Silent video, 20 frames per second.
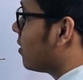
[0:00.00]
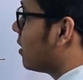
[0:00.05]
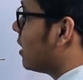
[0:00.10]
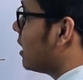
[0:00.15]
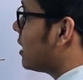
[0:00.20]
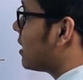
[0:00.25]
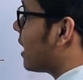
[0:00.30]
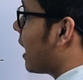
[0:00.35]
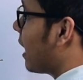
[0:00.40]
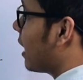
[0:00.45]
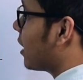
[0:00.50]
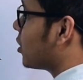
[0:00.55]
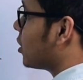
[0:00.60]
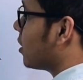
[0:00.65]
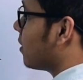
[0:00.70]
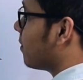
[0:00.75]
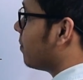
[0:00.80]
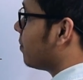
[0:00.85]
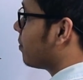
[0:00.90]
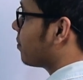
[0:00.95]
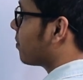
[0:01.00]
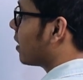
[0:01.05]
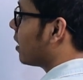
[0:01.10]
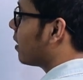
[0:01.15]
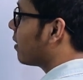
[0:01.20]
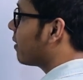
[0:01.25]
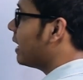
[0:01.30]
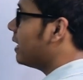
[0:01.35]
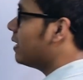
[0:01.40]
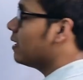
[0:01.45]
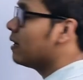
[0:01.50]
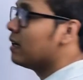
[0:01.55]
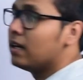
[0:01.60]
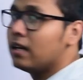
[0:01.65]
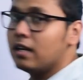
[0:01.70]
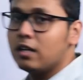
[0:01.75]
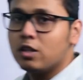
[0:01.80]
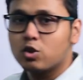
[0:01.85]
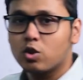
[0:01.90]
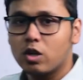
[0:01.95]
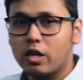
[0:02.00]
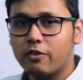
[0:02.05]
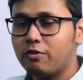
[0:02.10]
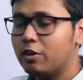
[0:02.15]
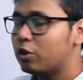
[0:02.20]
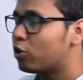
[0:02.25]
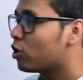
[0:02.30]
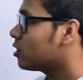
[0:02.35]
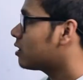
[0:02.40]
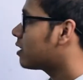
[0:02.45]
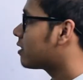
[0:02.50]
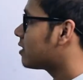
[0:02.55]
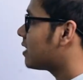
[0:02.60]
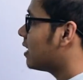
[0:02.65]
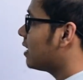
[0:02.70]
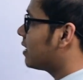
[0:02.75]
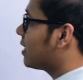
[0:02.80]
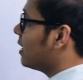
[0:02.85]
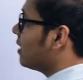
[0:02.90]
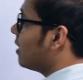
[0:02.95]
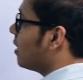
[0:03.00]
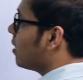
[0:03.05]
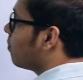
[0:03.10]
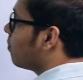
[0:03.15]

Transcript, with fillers: this direction, right? So if you draw the resultant,